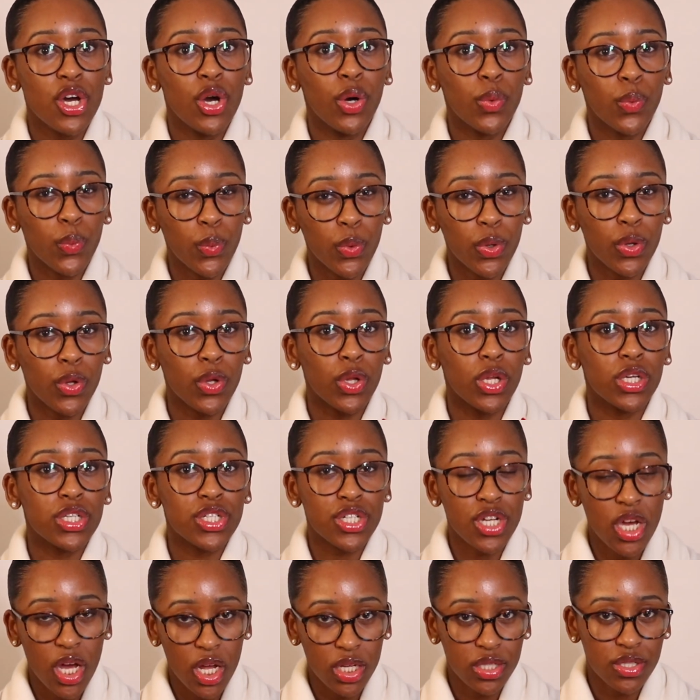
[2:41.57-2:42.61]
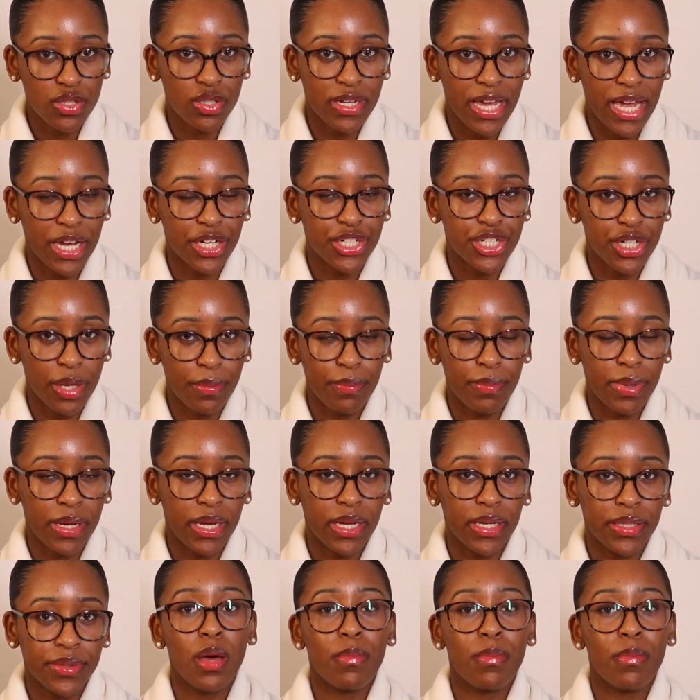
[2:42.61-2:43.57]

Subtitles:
wool turtleneck jumper.